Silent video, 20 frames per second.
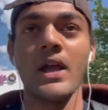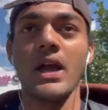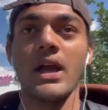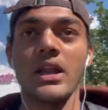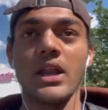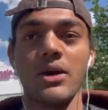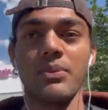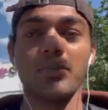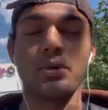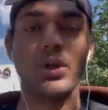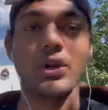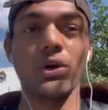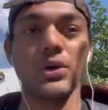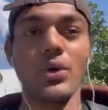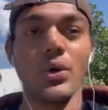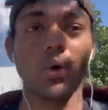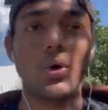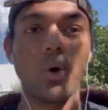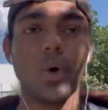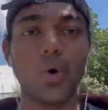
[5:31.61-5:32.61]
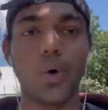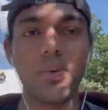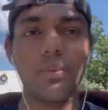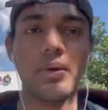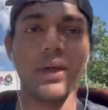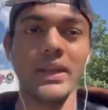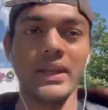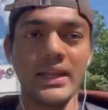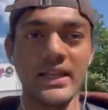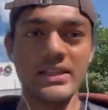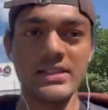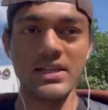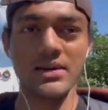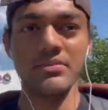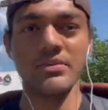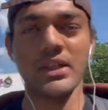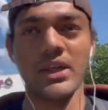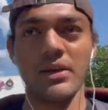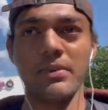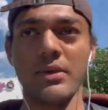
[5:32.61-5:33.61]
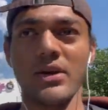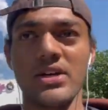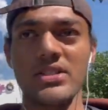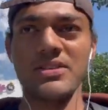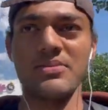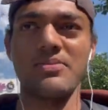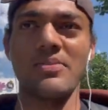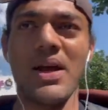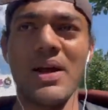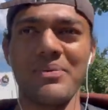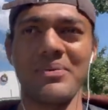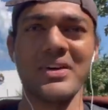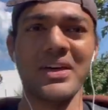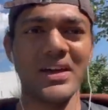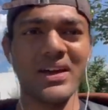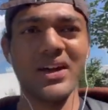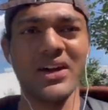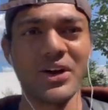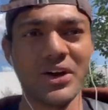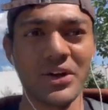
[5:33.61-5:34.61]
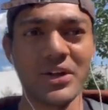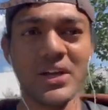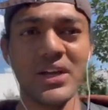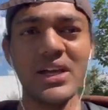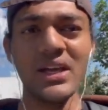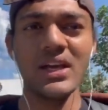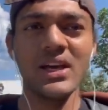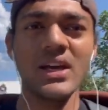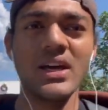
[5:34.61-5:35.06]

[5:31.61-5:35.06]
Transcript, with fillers: and i'm gonna go home and eat something because i'm kind of hungry